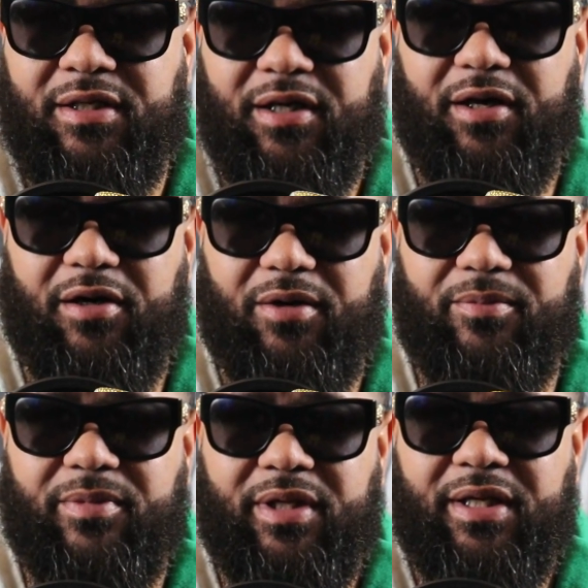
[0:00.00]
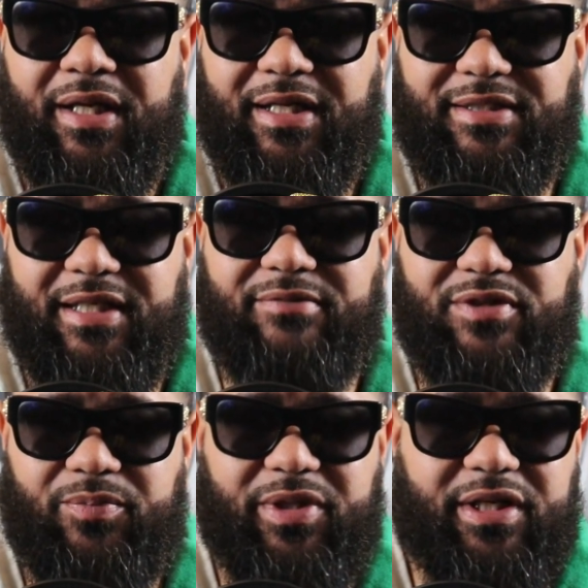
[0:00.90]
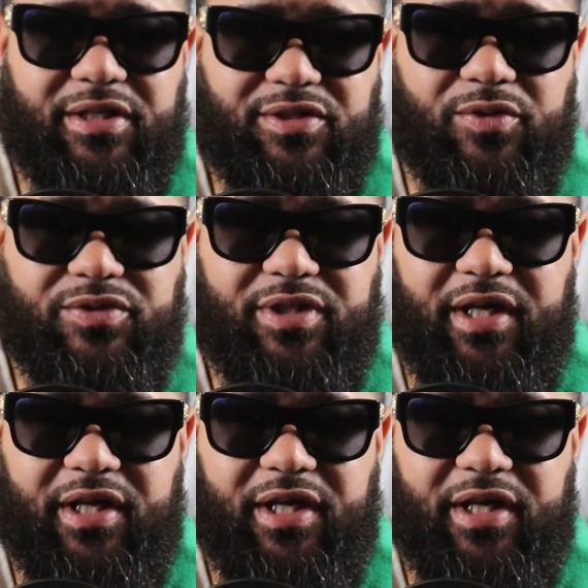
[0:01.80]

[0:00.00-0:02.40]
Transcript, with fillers: Um, he seems to be the toast of the